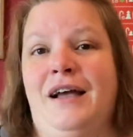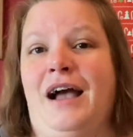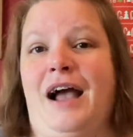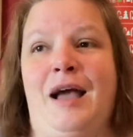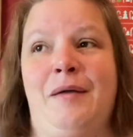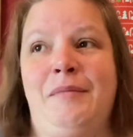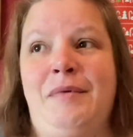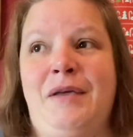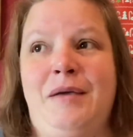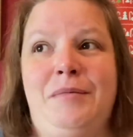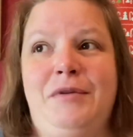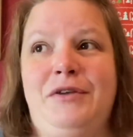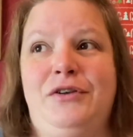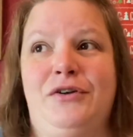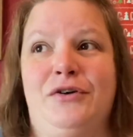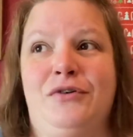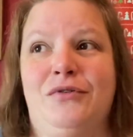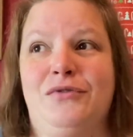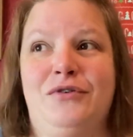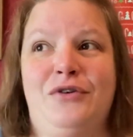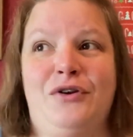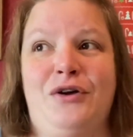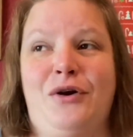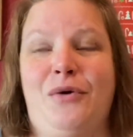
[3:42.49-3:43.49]
maybe
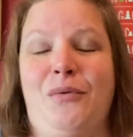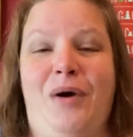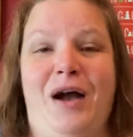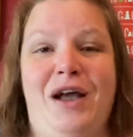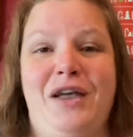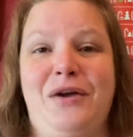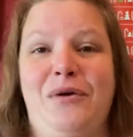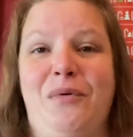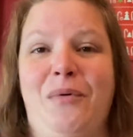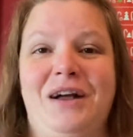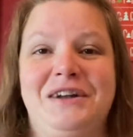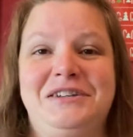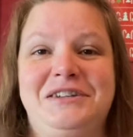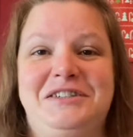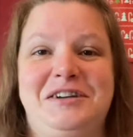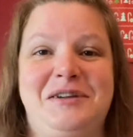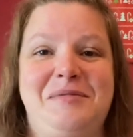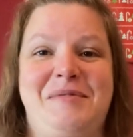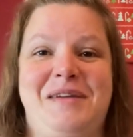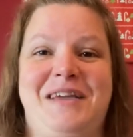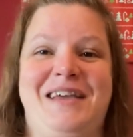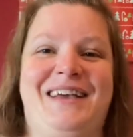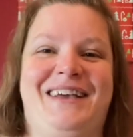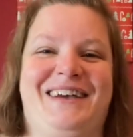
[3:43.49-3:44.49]
don't know why you're
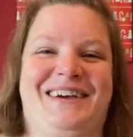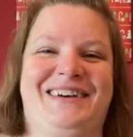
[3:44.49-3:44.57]
watching me.